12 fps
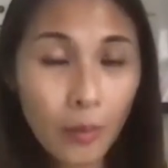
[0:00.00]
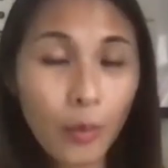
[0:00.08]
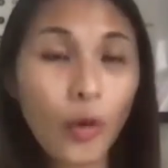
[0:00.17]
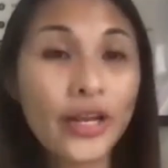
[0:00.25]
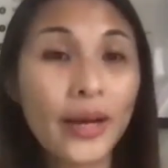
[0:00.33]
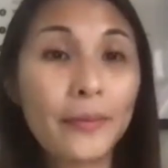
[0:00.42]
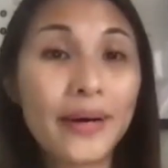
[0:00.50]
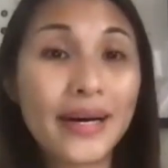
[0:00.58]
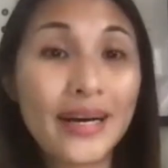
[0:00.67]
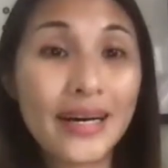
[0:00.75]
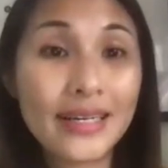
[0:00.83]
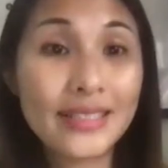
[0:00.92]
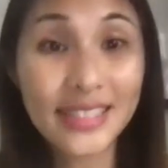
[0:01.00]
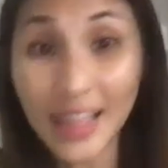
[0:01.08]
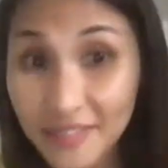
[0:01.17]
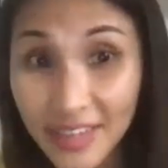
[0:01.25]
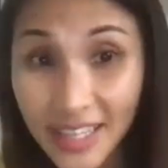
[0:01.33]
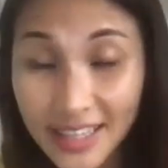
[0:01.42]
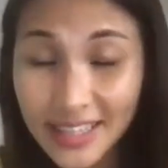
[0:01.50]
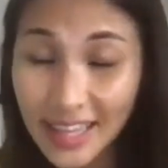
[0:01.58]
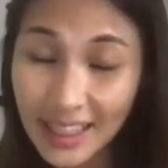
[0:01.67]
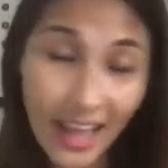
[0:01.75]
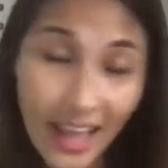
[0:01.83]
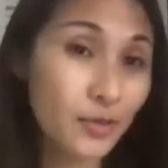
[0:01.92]
point number 7, the
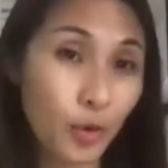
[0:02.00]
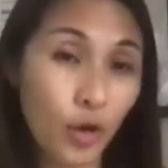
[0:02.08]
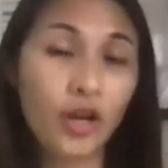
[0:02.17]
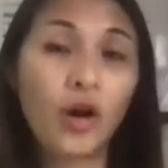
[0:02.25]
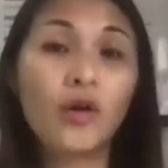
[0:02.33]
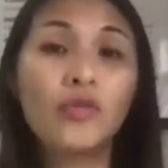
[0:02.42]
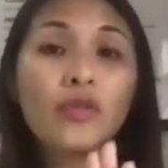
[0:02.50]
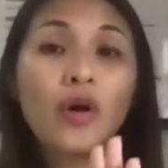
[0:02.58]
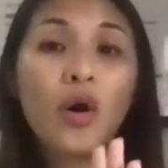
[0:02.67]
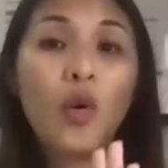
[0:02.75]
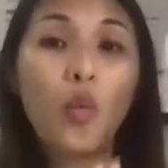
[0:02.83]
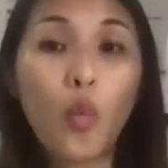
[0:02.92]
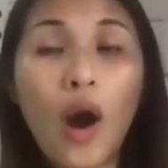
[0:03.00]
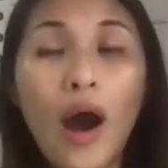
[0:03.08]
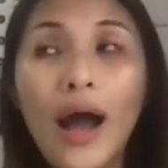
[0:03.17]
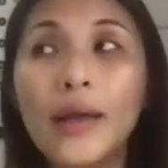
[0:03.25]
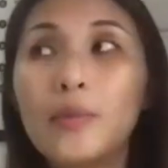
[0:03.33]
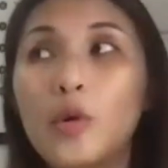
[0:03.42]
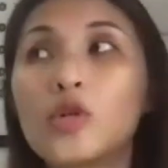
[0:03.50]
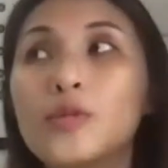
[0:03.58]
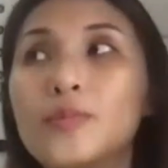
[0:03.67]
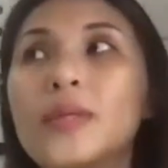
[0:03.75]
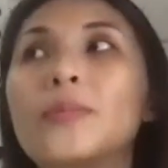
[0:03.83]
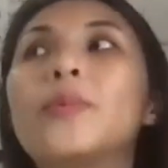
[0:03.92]
last point on why most
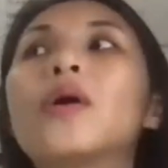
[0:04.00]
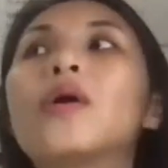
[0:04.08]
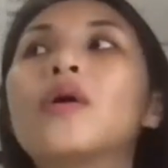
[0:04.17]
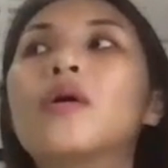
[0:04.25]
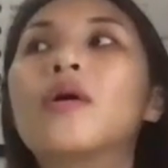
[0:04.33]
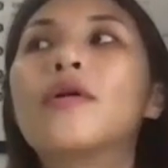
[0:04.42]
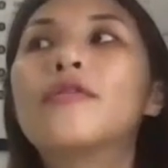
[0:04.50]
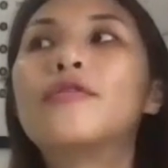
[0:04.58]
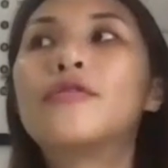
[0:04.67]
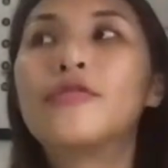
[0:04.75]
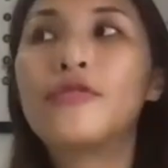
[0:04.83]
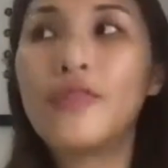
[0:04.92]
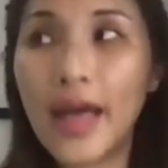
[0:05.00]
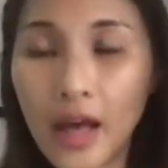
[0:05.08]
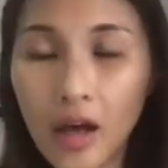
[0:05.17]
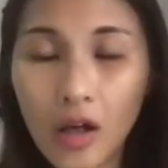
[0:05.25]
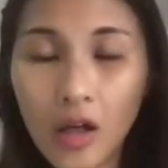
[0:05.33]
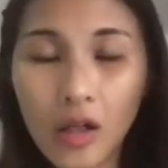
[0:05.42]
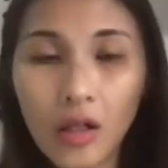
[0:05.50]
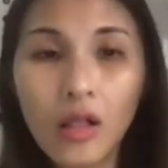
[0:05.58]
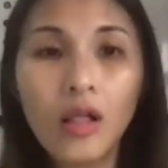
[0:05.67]
people fail